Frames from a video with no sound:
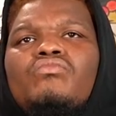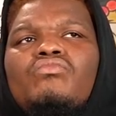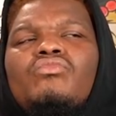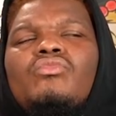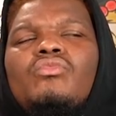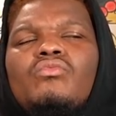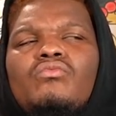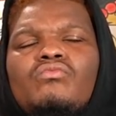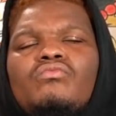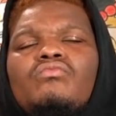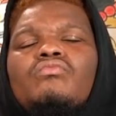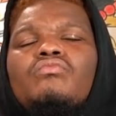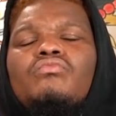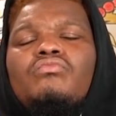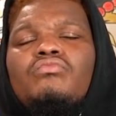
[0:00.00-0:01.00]

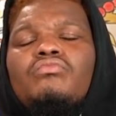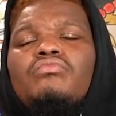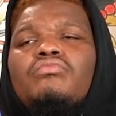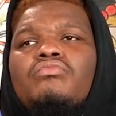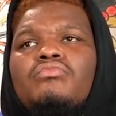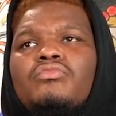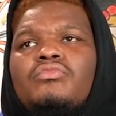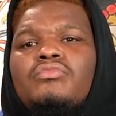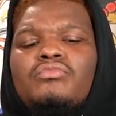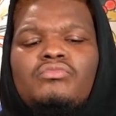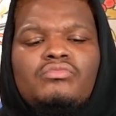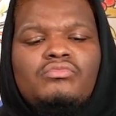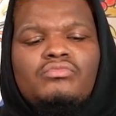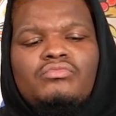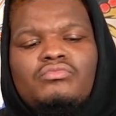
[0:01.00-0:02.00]

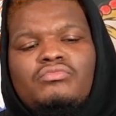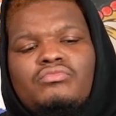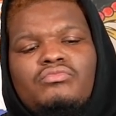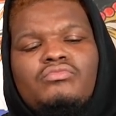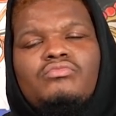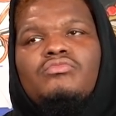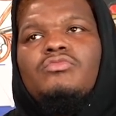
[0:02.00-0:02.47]
This person isn't speaking.